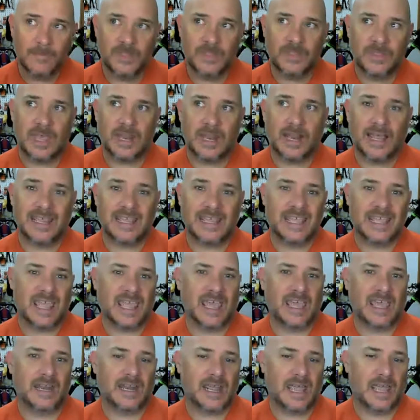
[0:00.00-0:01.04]
that I
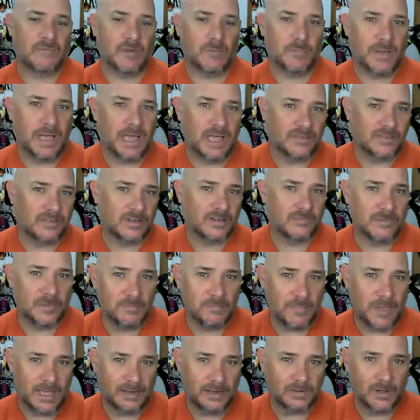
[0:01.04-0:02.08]
can have a positive
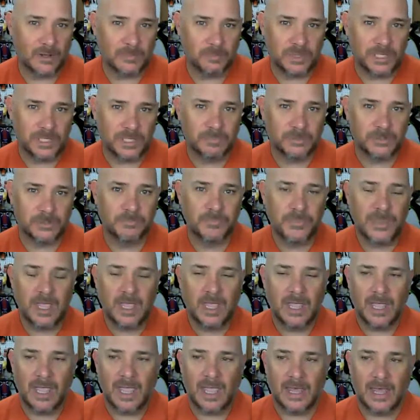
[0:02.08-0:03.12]
impact on people.
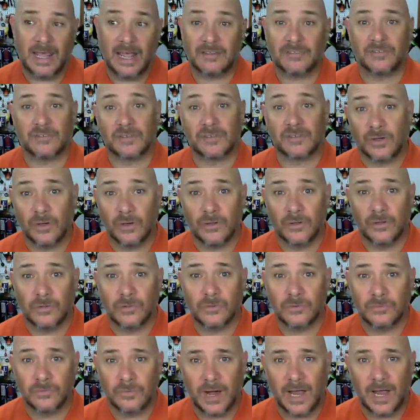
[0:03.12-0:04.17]
And that's the goal,
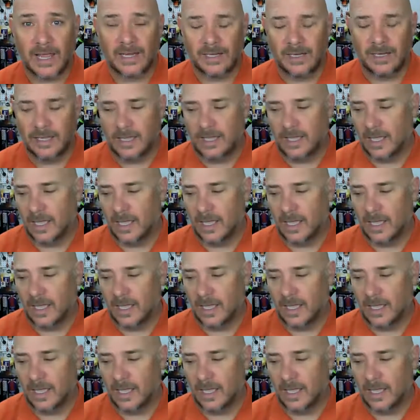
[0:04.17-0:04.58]
right?